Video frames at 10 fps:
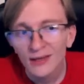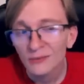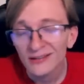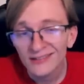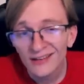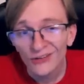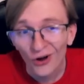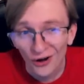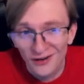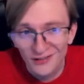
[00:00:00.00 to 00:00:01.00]
We see a
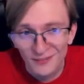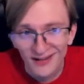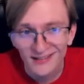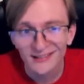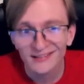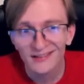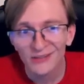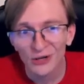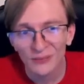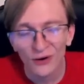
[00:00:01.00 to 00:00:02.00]
Toxapex. This is a
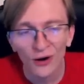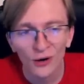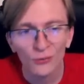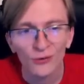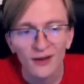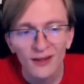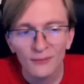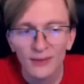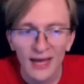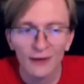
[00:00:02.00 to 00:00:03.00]
little bit awkward.
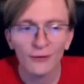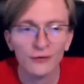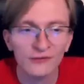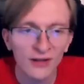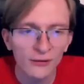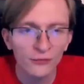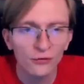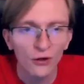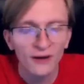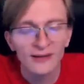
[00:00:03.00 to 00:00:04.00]
We have our Skeledirge
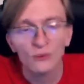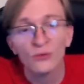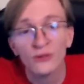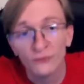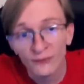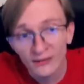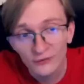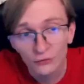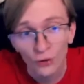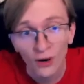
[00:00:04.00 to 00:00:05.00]
locked in with a defense
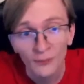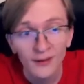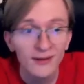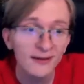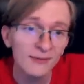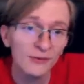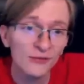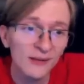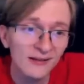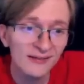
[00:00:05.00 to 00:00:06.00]
drop, which
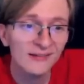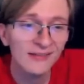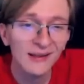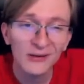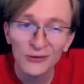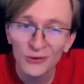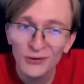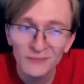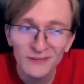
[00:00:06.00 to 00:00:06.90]
means this thing could